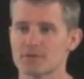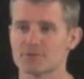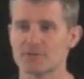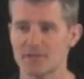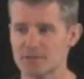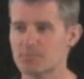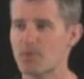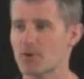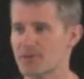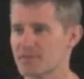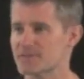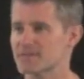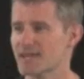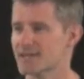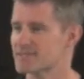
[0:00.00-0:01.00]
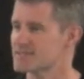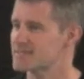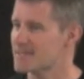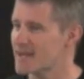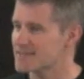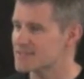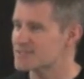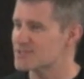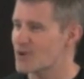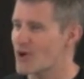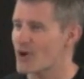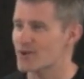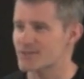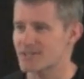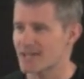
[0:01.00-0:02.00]
So that's part of the change. It's not just a
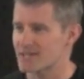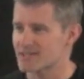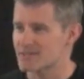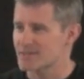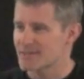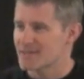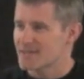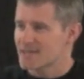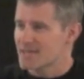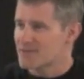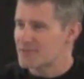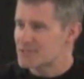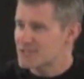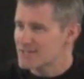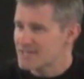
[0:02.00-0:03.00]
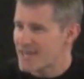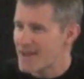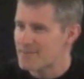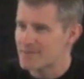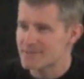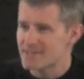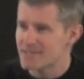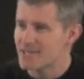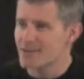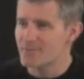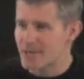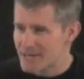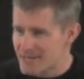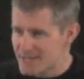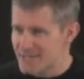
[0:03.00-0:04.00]
heart change. If it just happens in here,
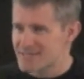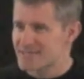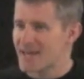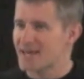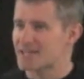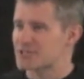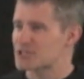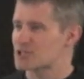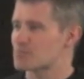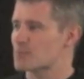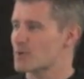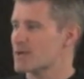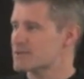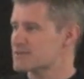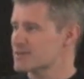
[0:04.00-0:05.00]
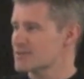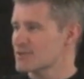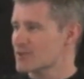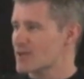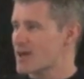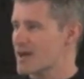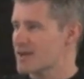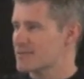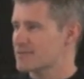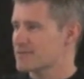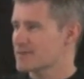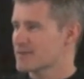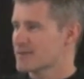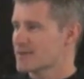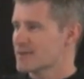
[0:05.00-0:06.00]
but it's not expressed in your
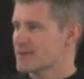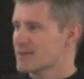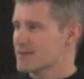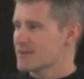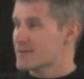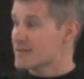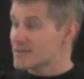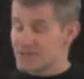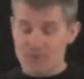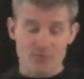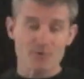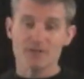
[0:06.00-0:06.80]
life, then is it